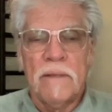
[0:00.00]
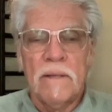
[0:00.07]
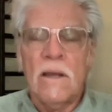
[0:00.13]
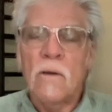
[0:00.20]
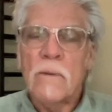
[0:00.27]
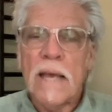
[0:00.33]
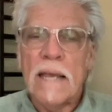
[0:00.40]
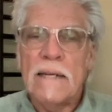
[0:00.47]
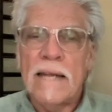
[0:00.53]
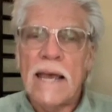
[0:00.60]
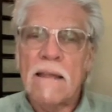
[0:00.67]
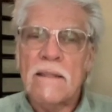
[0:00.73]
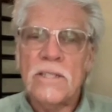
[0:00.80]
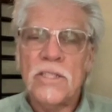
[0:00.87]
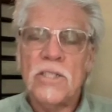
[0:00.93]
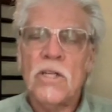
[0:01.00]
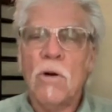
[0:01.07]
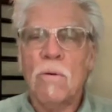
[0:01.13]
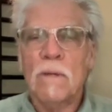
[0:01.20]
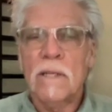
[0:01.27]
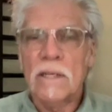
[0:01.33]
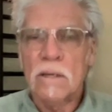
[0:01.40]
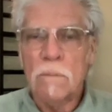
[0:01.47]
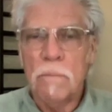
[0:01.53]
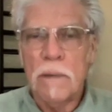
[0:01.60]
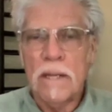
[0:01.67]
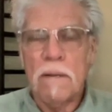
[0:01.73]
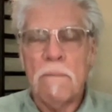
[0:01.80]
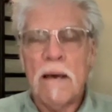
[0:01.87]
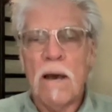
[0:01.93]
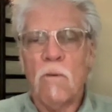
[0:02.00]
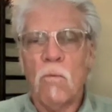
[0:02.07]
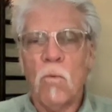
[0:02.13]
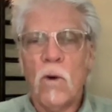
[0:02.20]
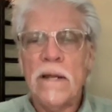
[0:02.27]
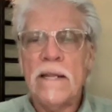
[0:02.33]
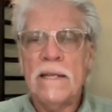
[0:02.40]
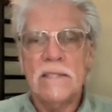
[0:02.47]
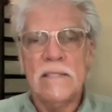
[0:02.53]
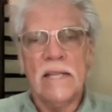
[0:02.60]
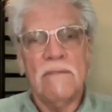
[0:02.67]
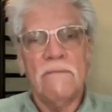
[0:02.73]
Okay, now that you know a little bit about what is a